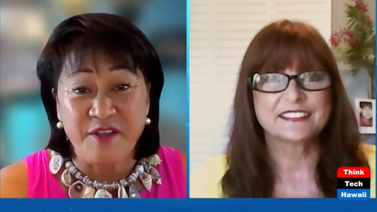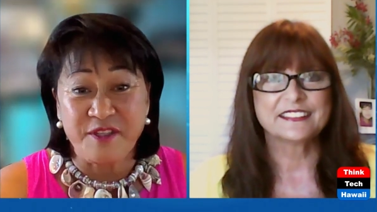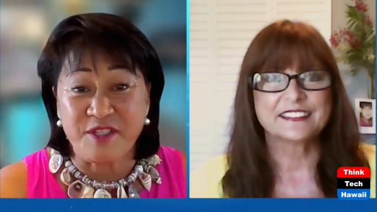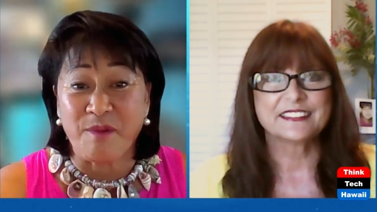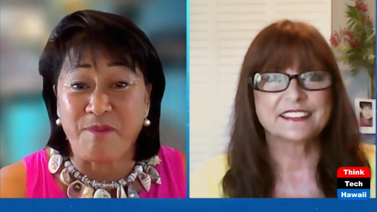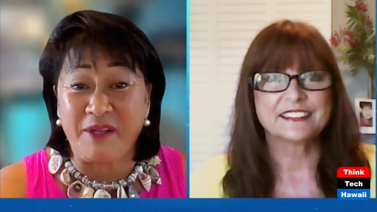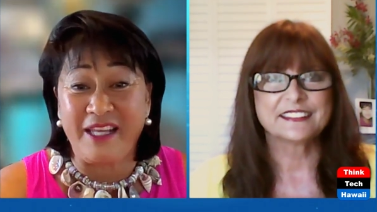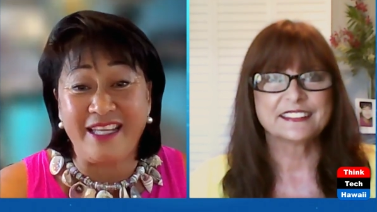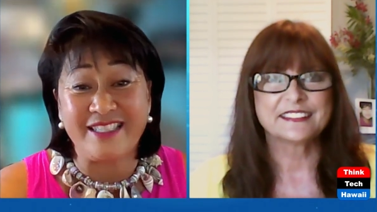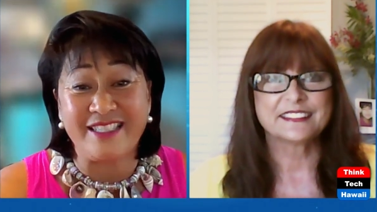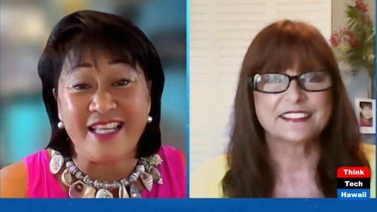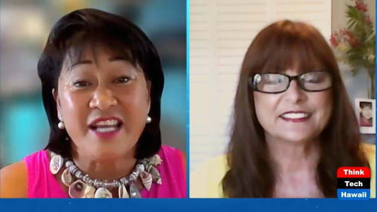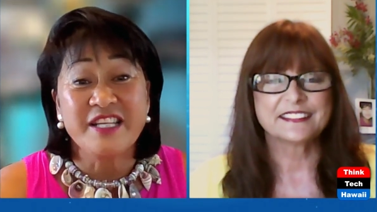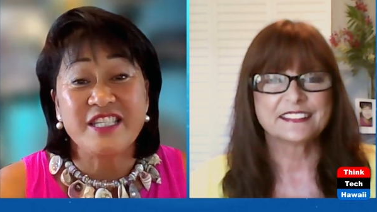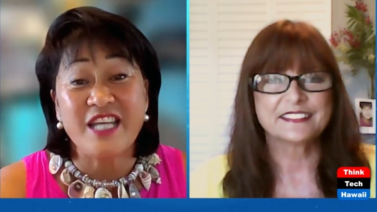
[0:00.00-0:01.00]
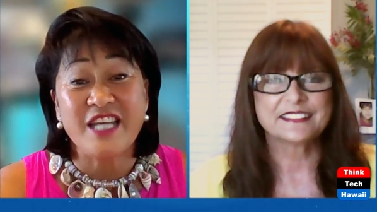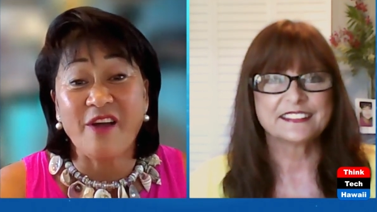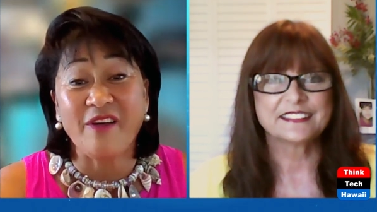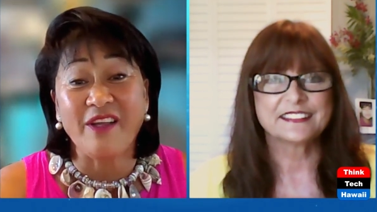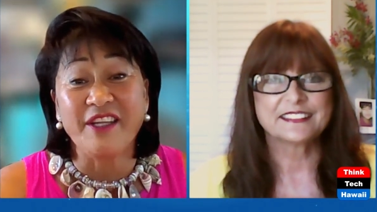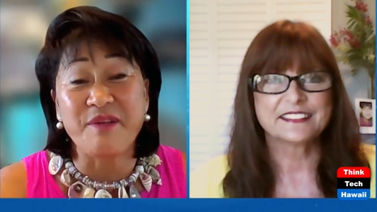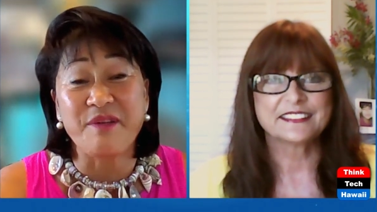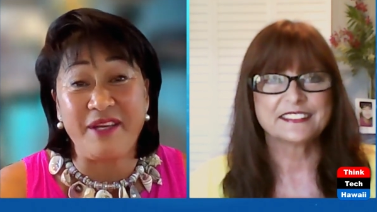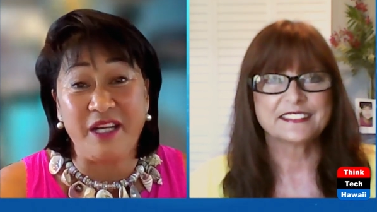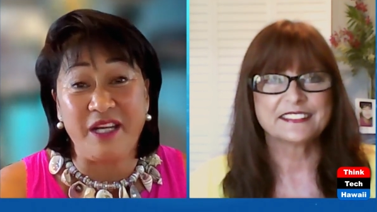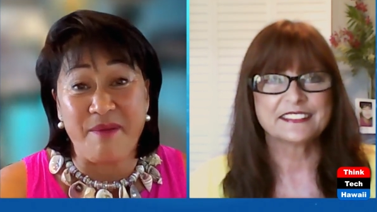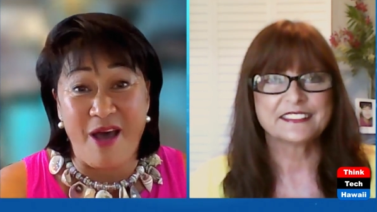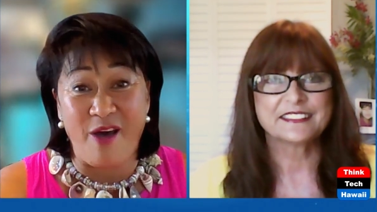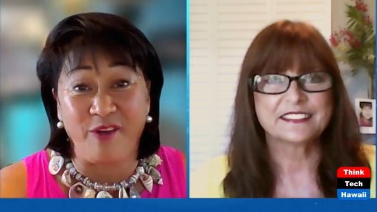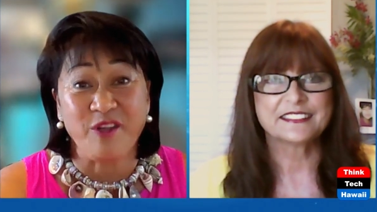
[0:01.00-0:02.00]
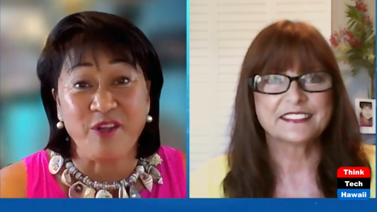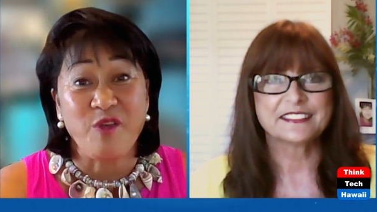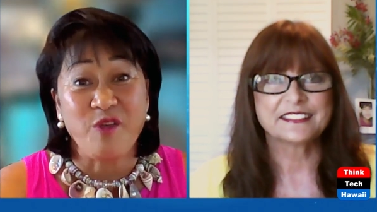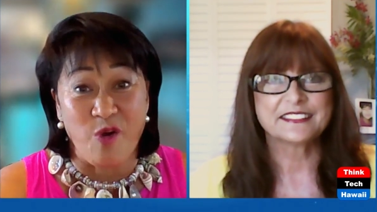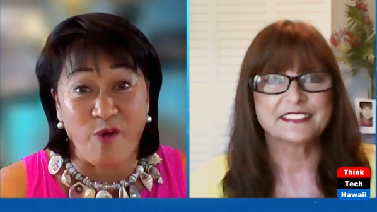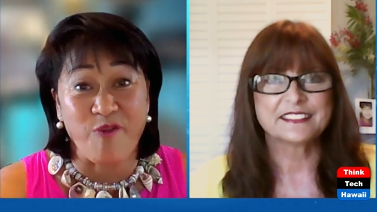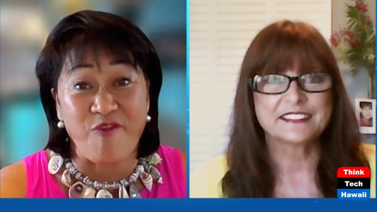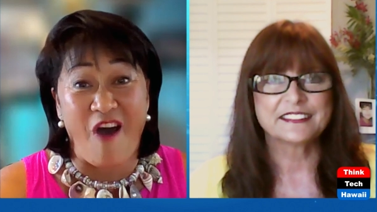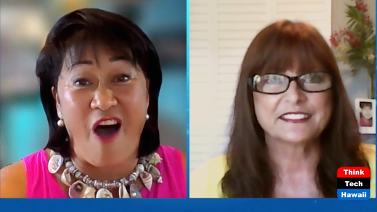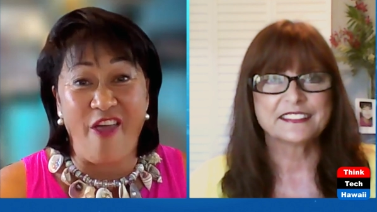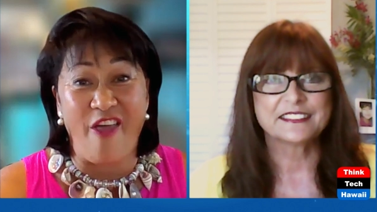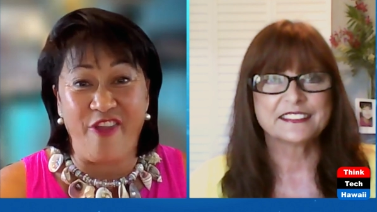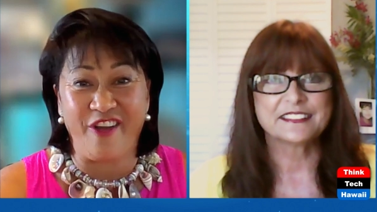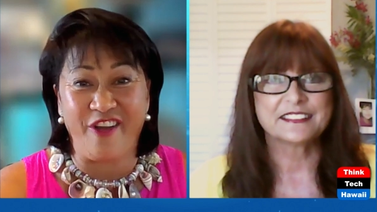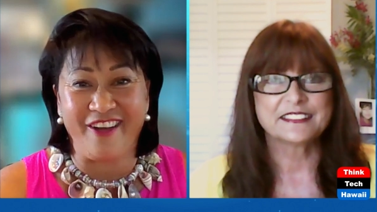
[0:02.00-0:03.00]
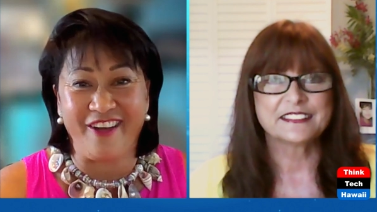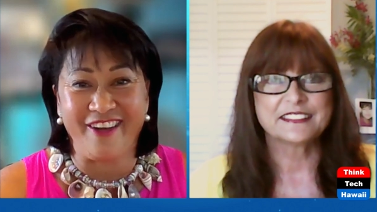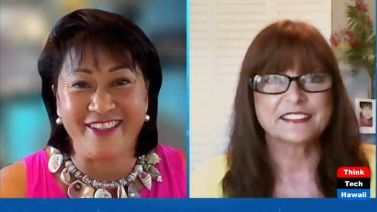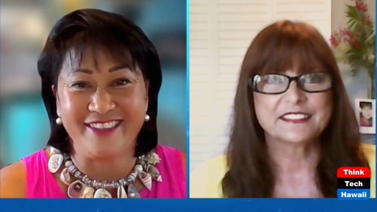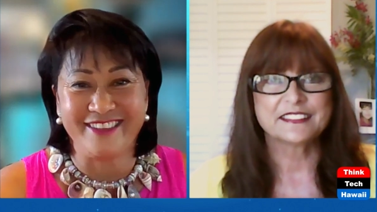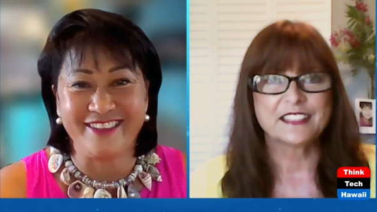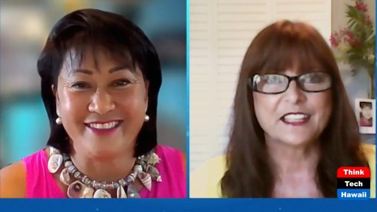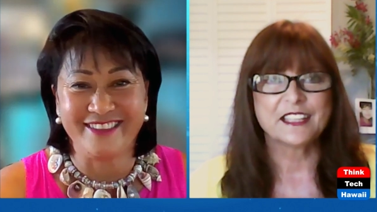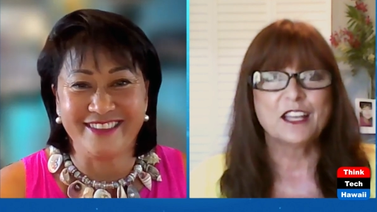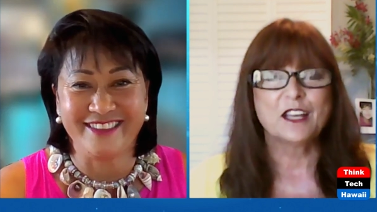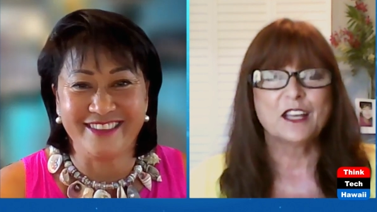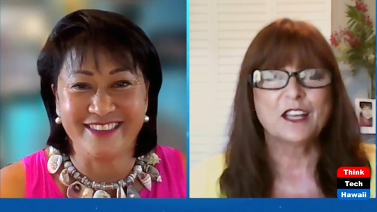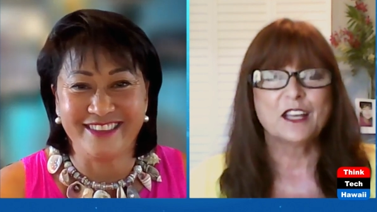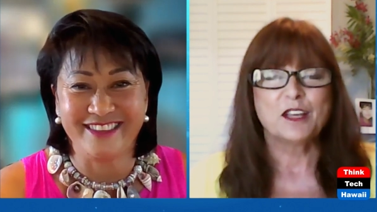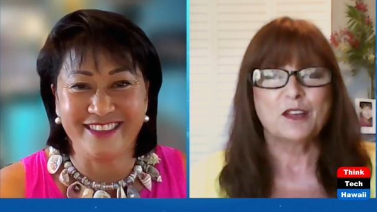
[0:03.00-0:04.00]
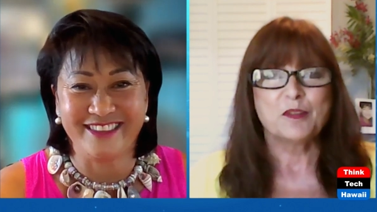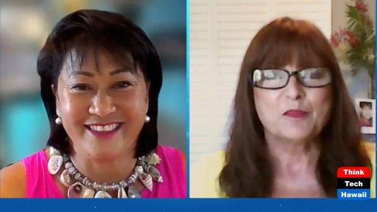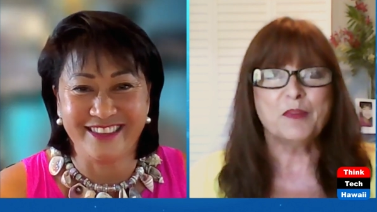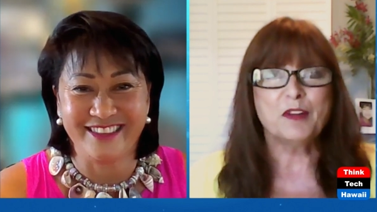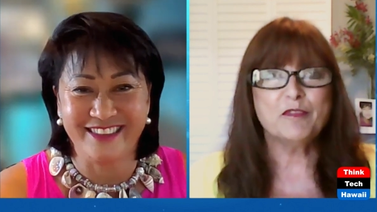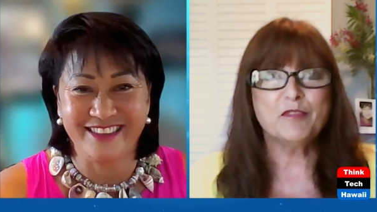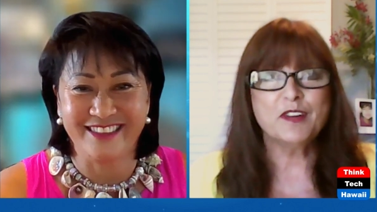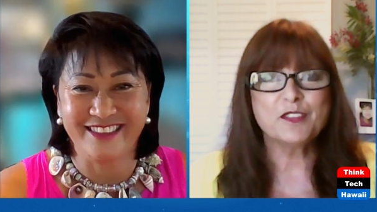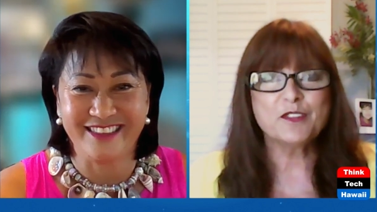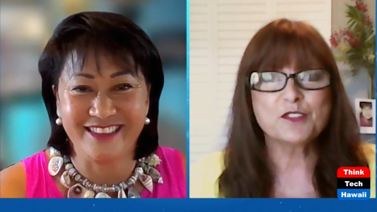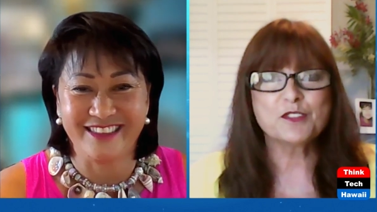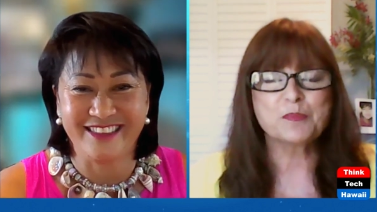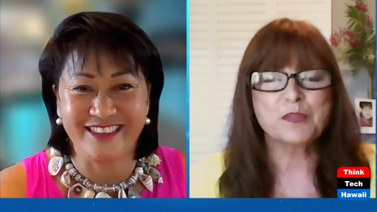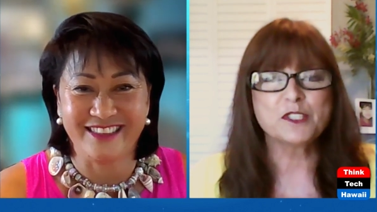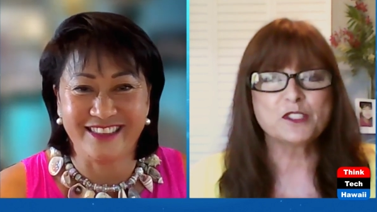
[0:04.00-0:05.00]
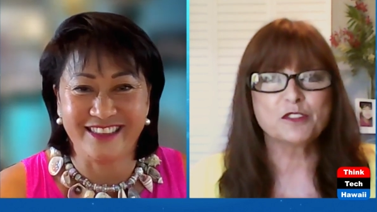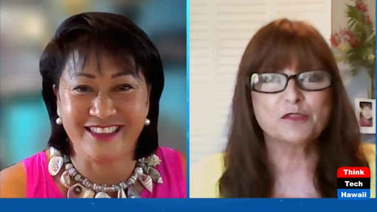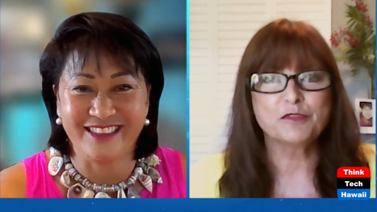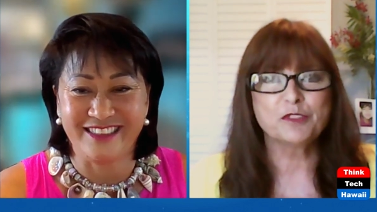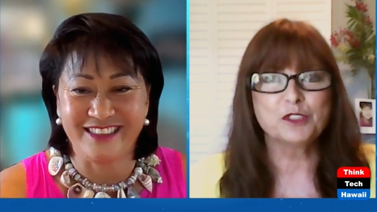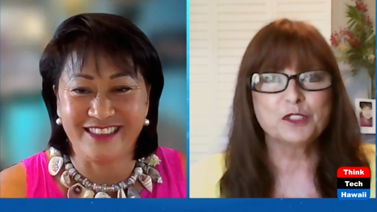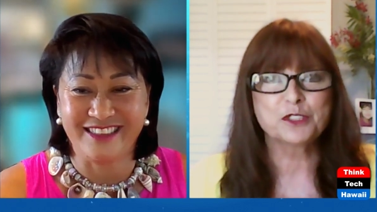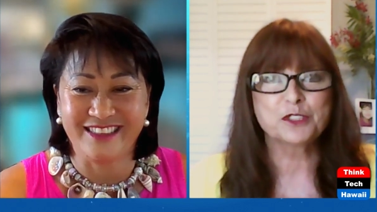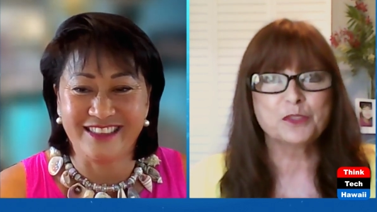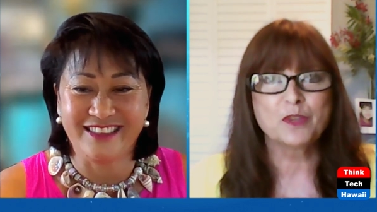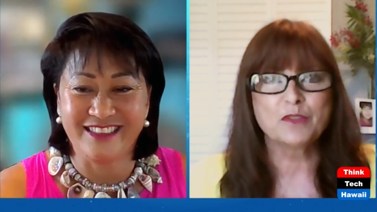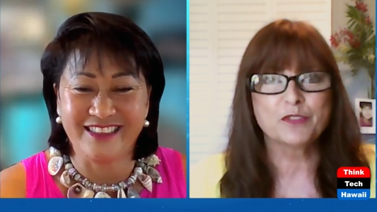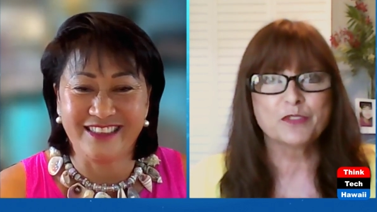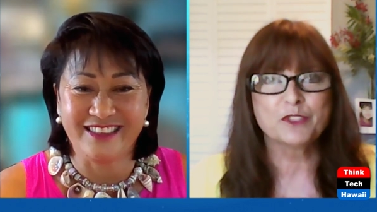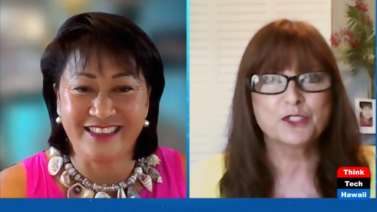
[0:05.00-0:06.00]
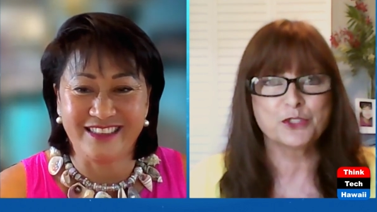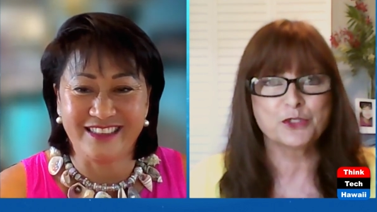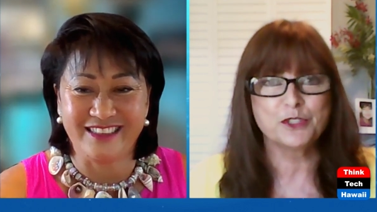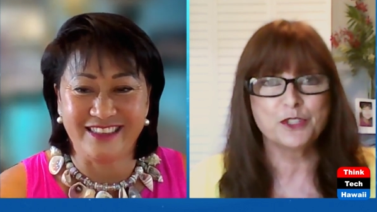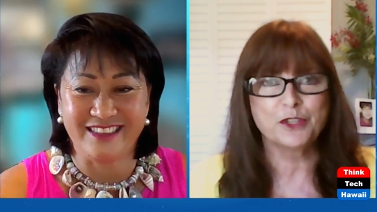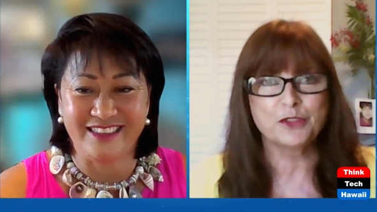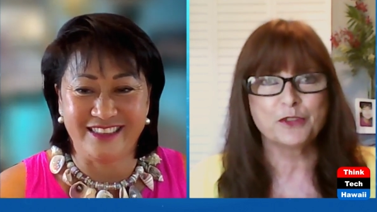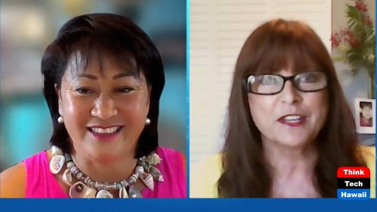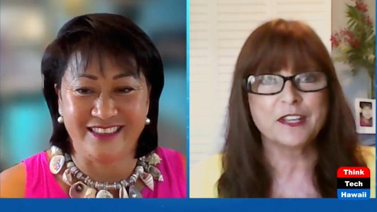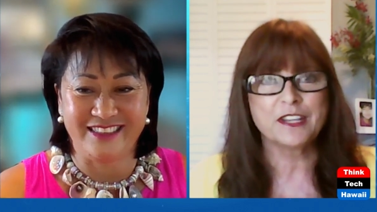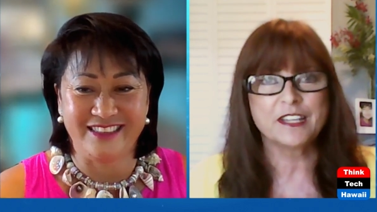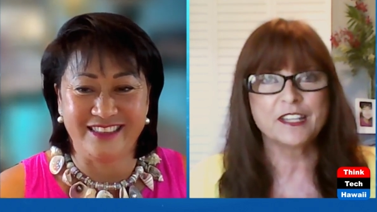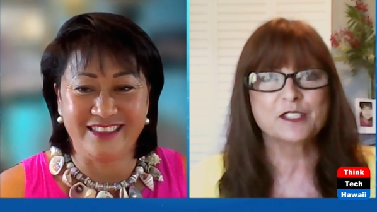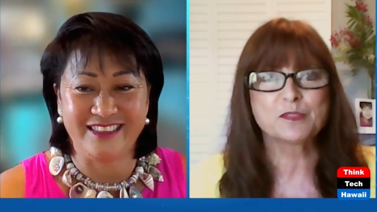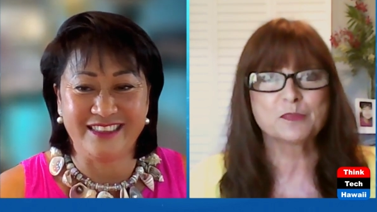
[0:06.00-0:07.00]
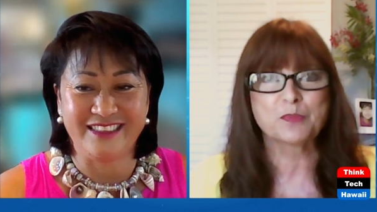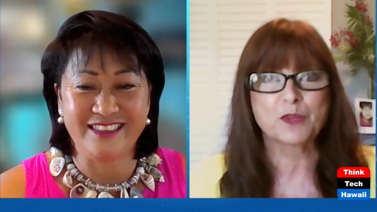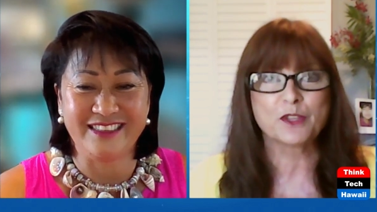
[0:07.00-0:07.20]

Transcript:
Speaker 1: So please share a little bit about your father.
Speaker 2: My father, Spencer Fullerton Weaver Jr., and his